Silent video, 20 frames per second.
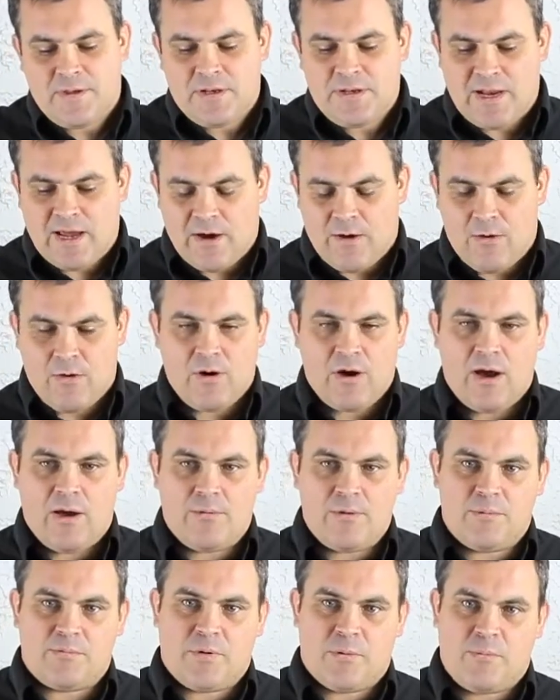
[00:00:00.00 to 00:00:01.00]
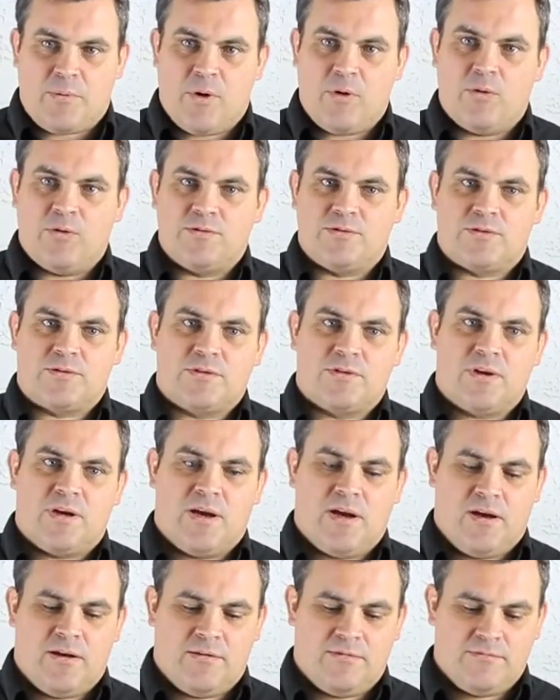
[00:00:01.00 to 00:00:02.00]
Now, I would propose
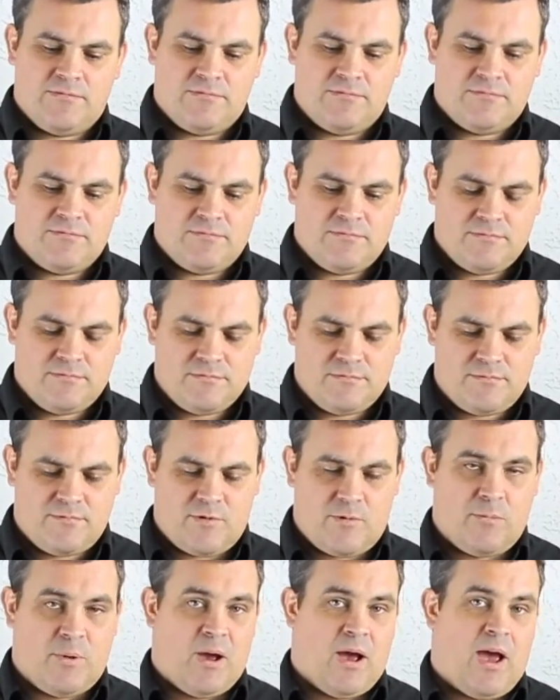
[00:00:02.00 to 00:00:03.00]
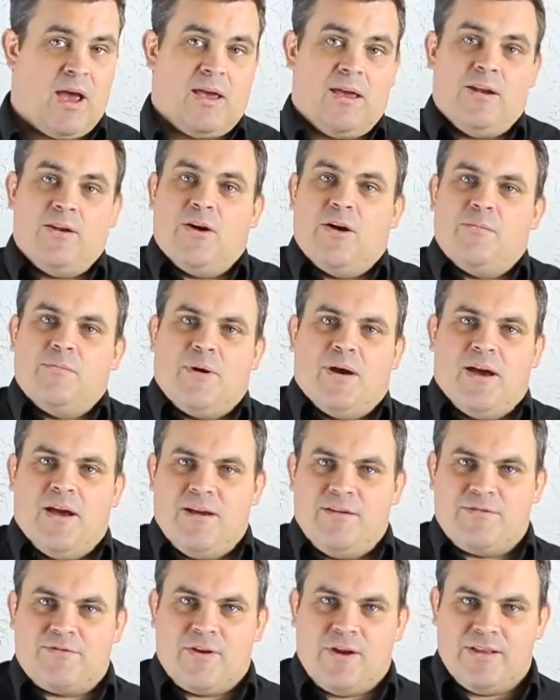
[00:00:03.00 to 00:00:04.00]
for Baha'i and
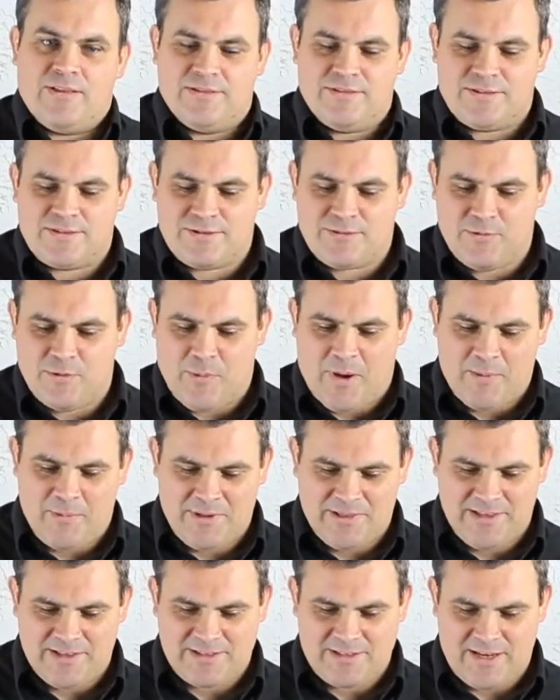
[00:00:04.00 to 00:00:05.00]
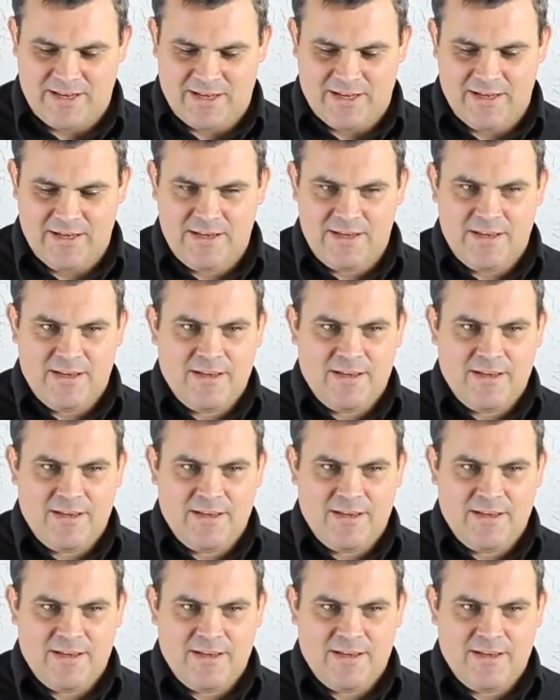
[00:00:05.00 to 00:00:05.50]
non-Baha'i friends who might be listening,